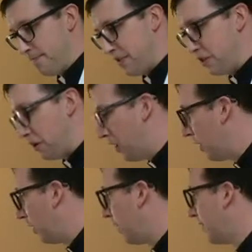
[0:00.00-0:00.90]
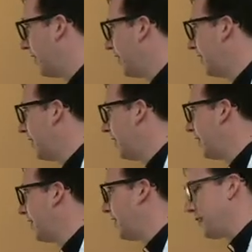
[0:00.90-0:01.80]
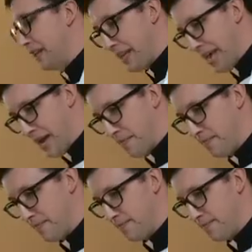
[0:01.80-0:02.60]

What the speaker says: The song of the Lamb,